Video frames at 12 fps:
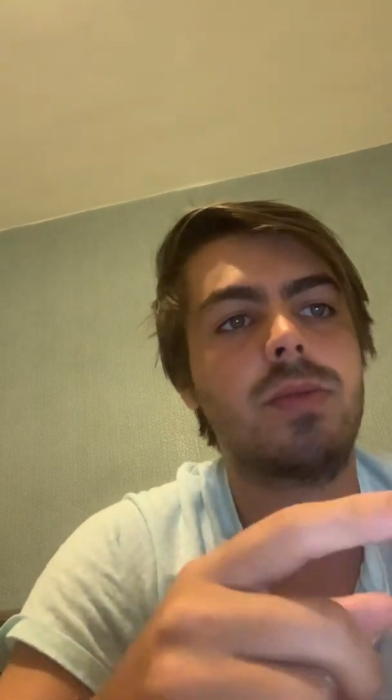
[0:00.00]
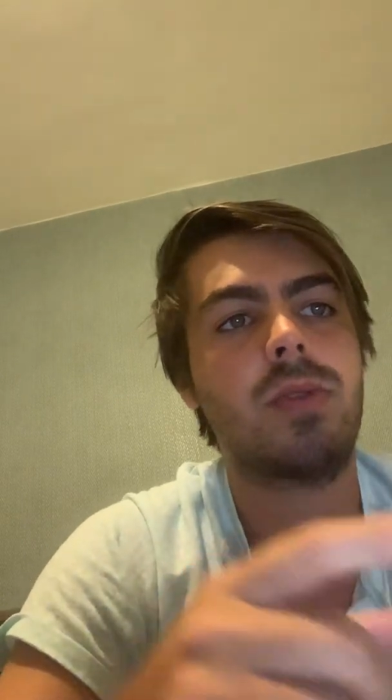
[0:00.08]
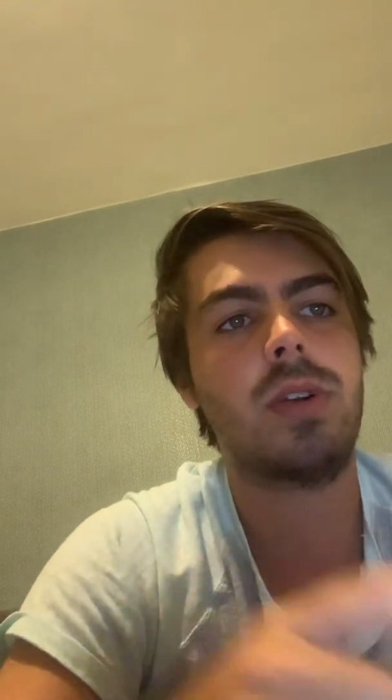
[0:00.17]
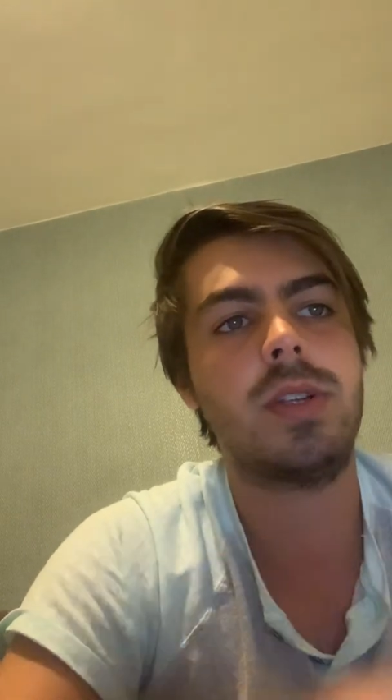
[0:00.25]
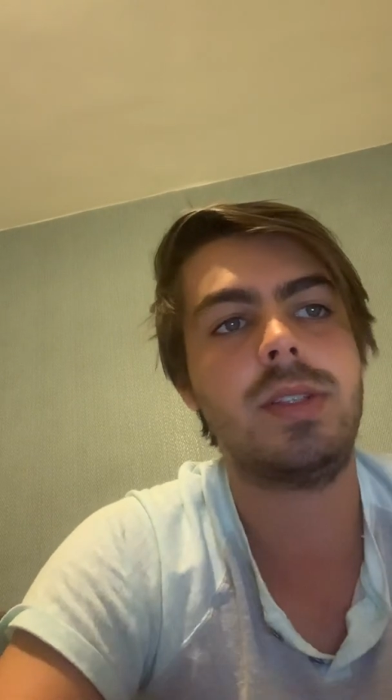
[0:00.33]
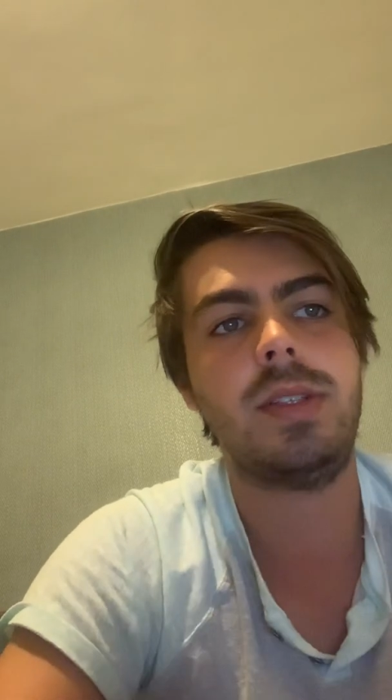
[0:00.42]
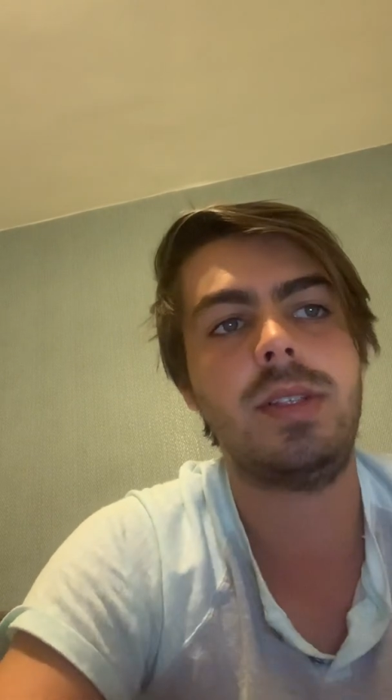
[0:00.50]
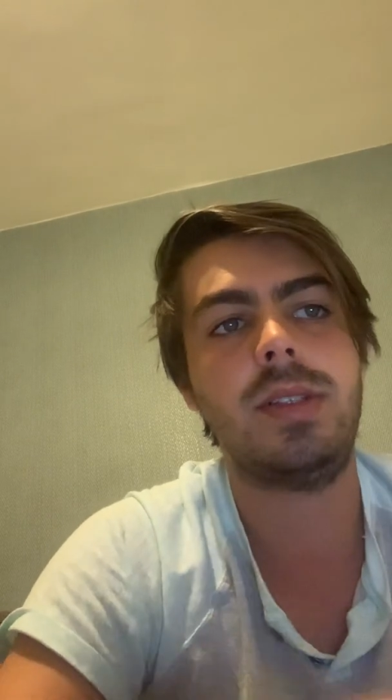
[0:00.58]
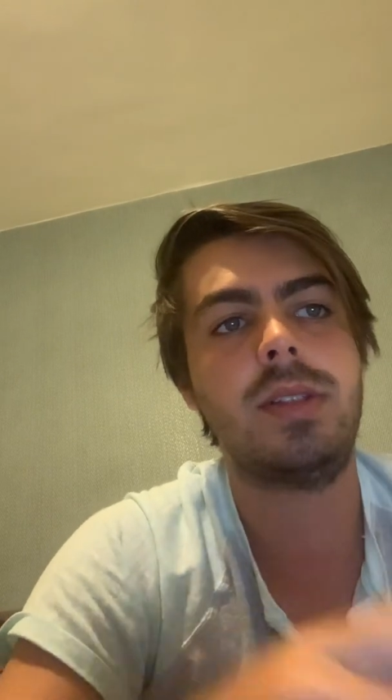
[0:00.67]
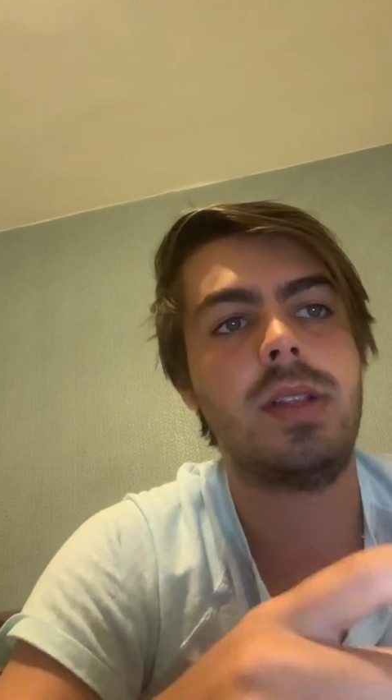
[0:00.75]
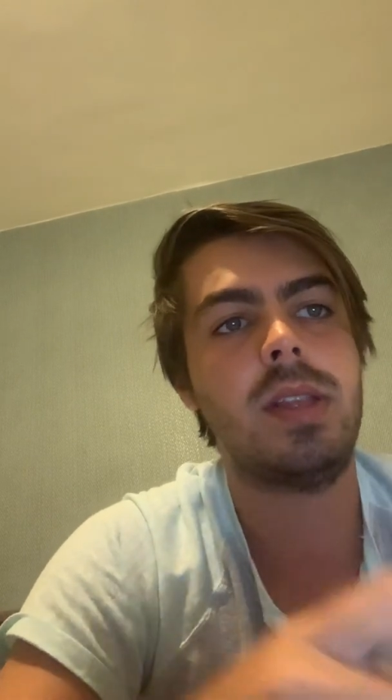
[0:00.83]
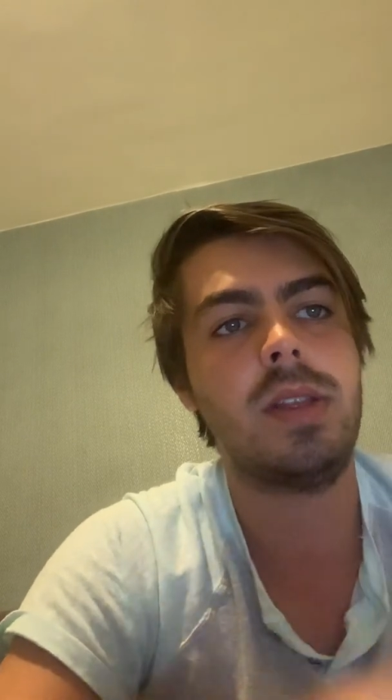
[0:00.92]

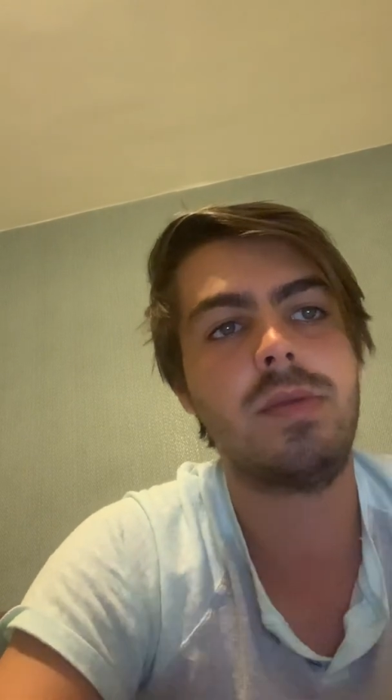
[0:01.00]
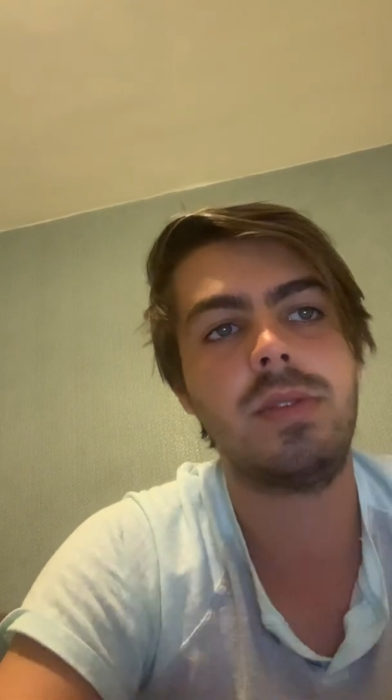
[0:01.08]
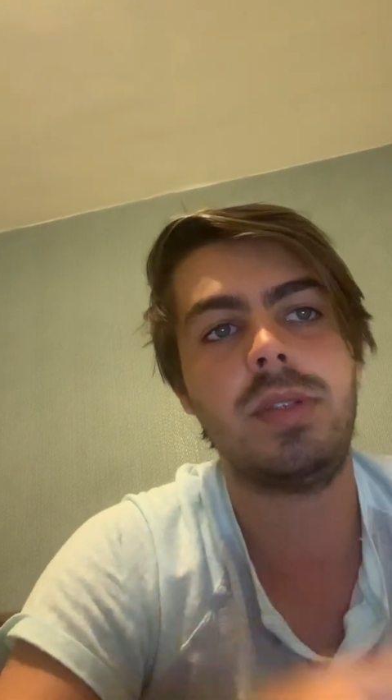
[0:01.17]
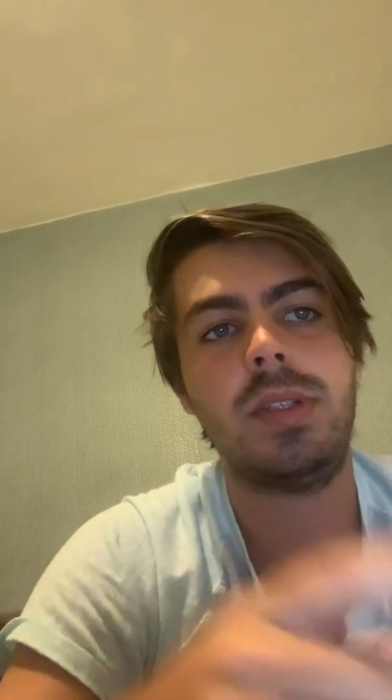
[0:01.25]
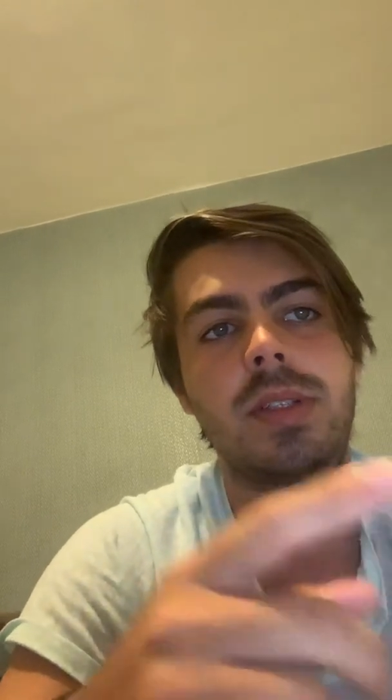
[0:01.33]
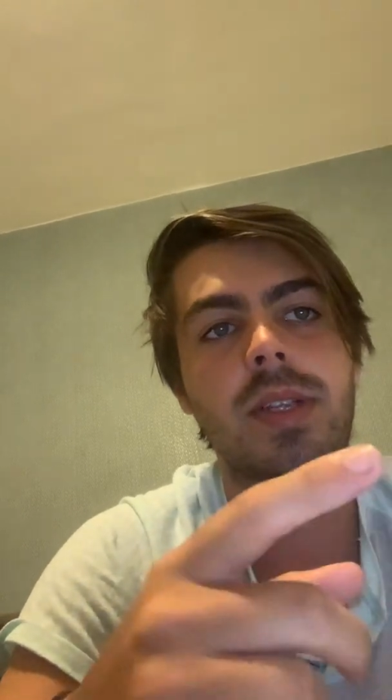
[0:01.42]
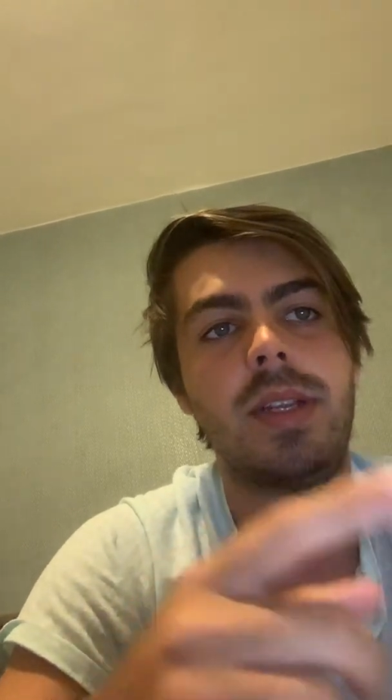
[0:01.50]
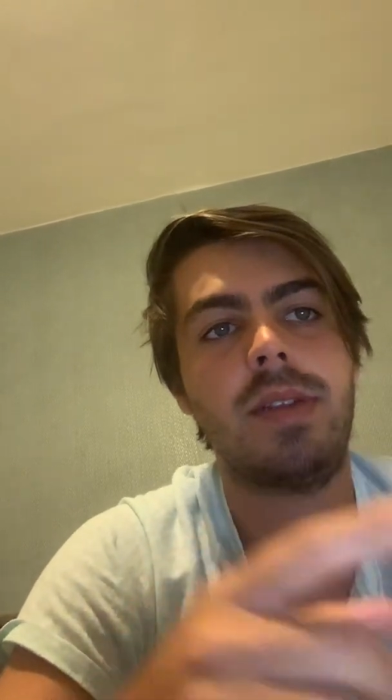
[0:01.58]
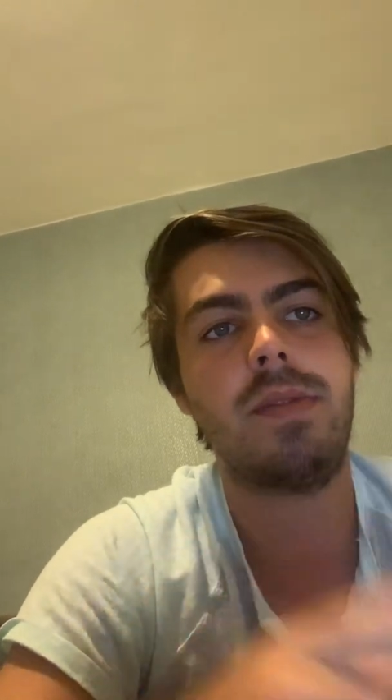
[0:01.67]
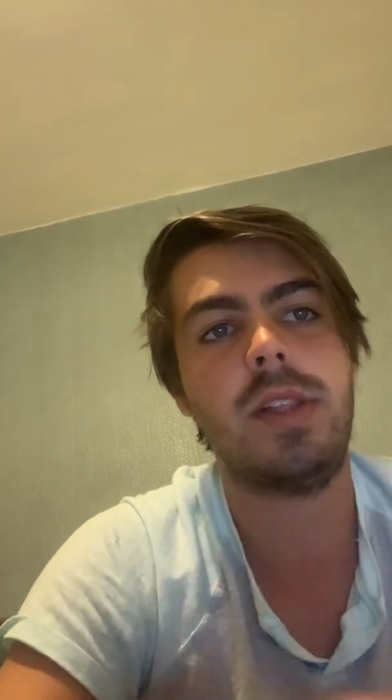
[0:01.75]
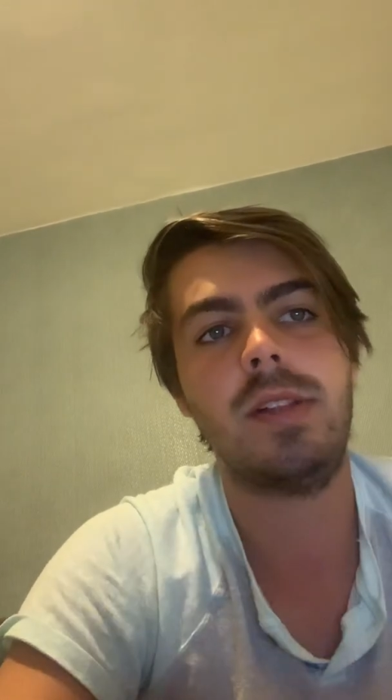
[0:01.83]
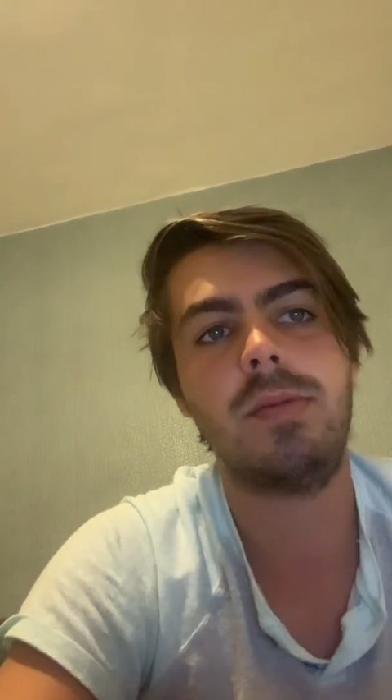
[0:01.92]
warranties, deliveries, and
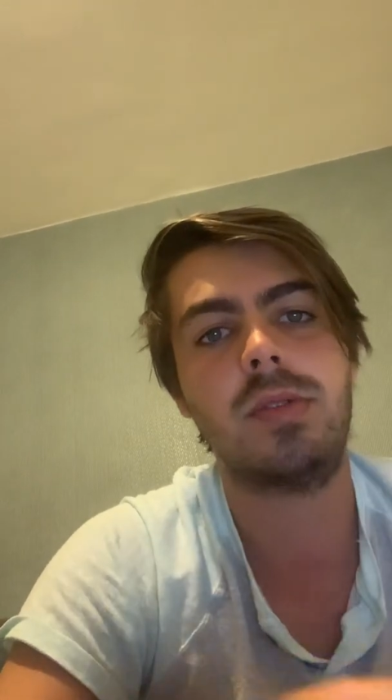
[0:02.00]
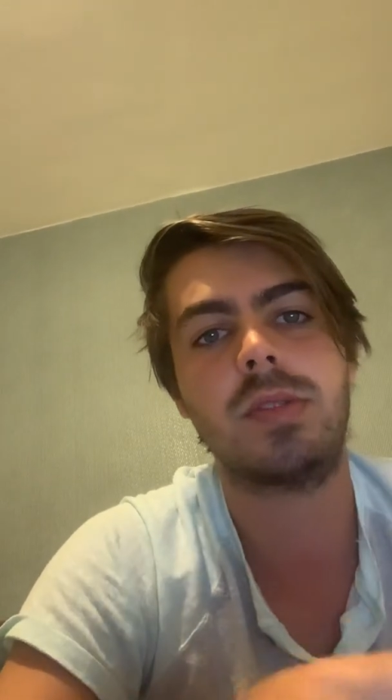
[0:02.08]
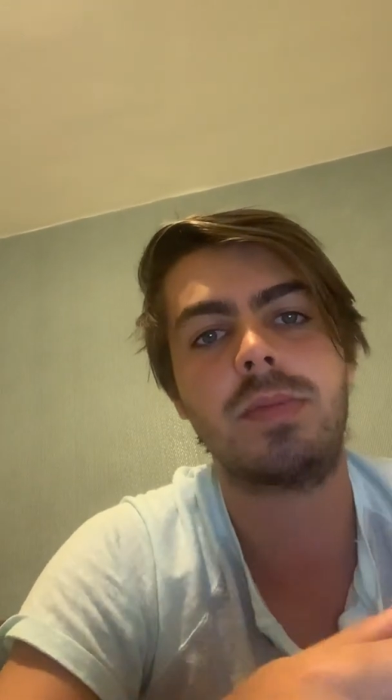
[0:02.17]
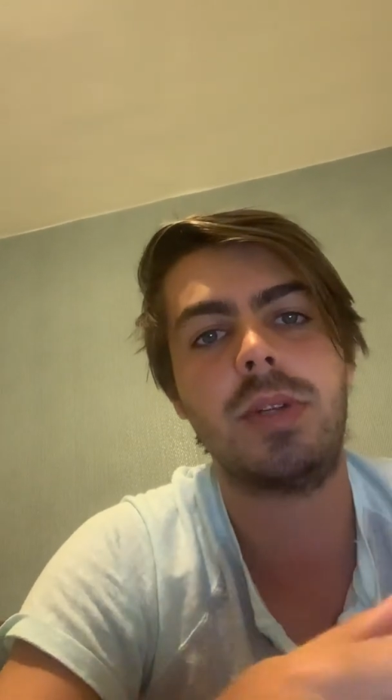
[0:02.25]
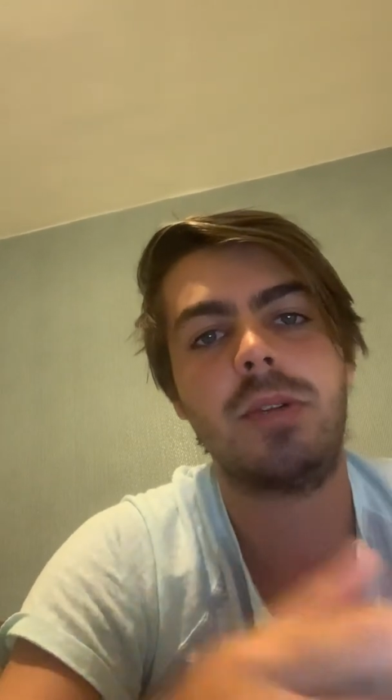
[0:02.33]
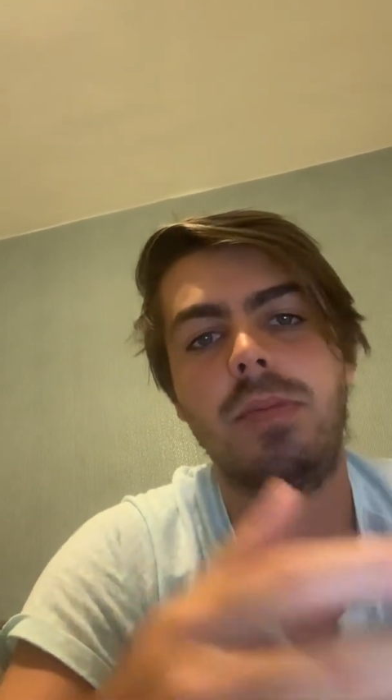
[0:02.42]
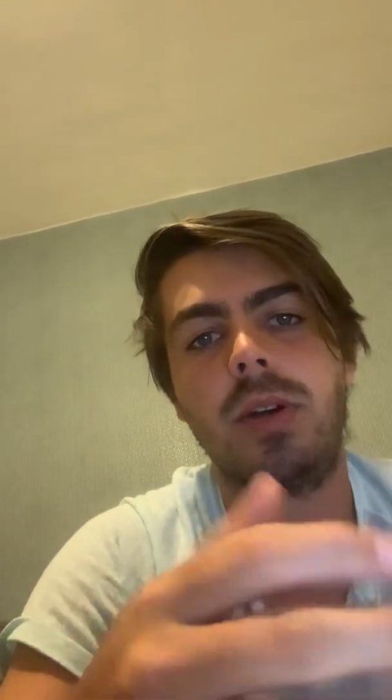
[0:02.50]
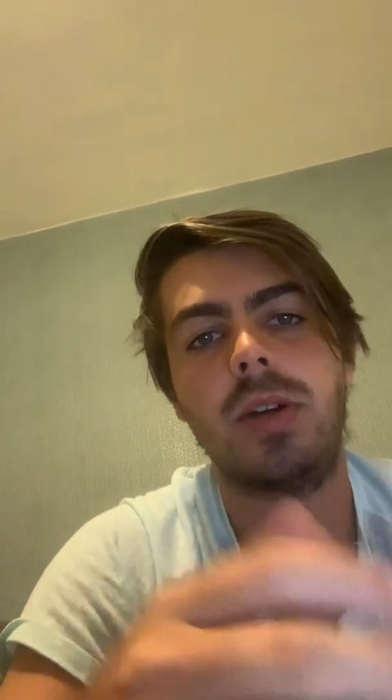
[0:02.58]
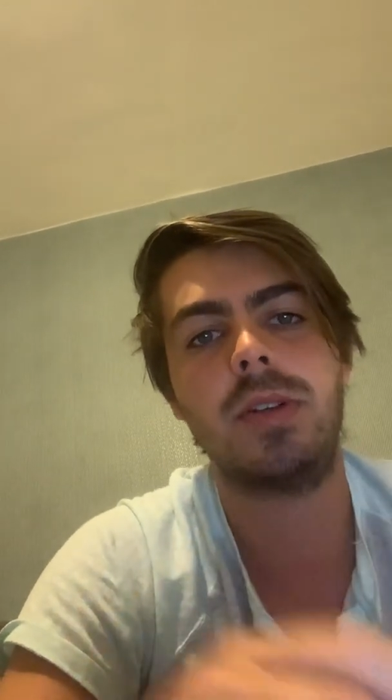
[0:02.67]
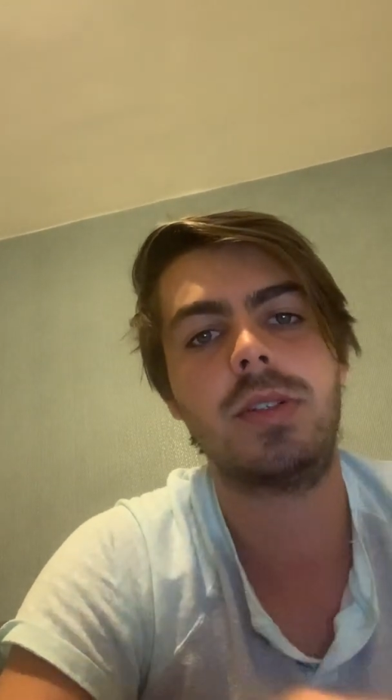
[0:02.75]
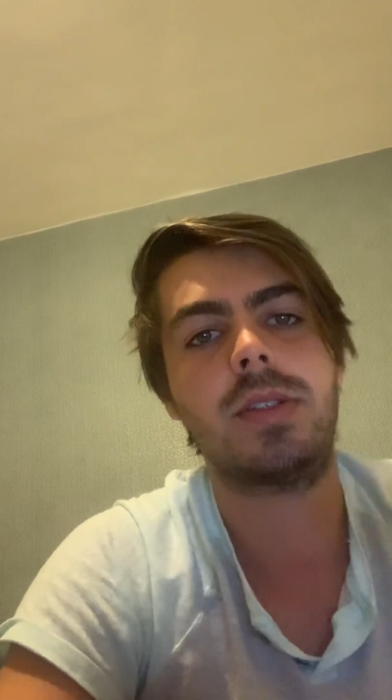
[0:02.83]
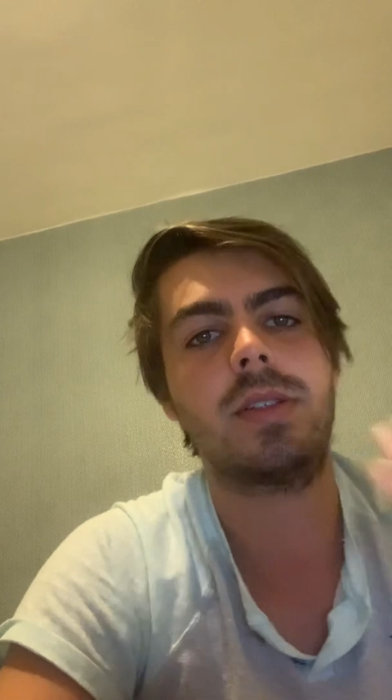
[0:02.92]
available spare
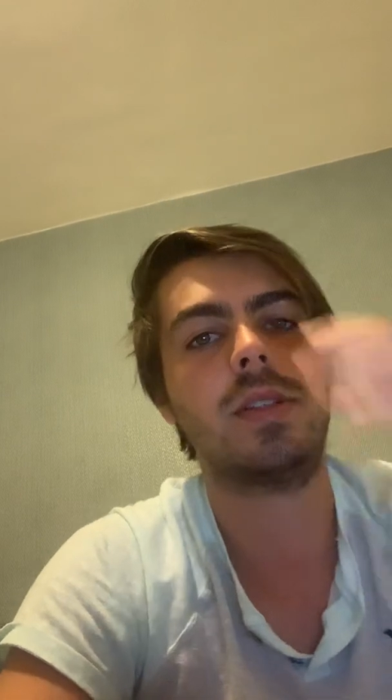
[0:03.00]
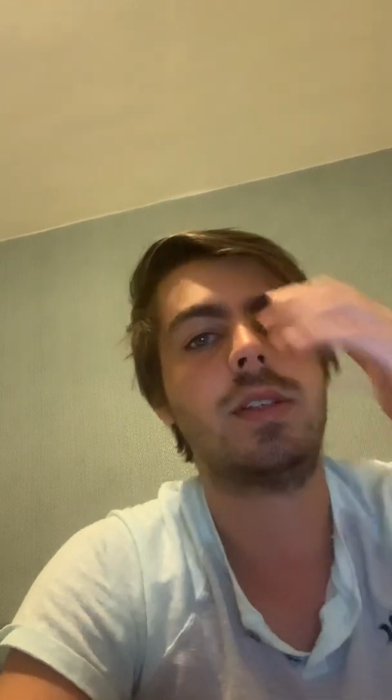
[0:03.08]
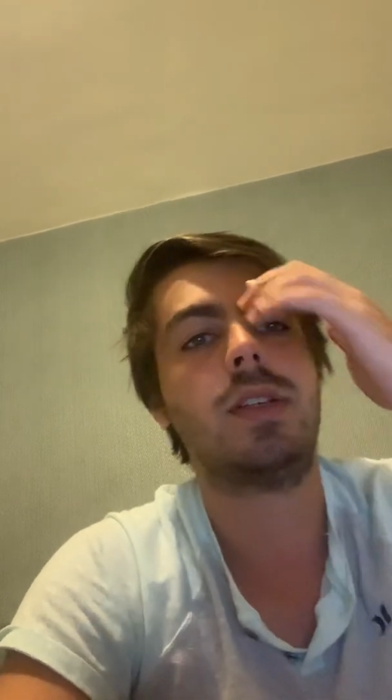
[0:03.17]
parts.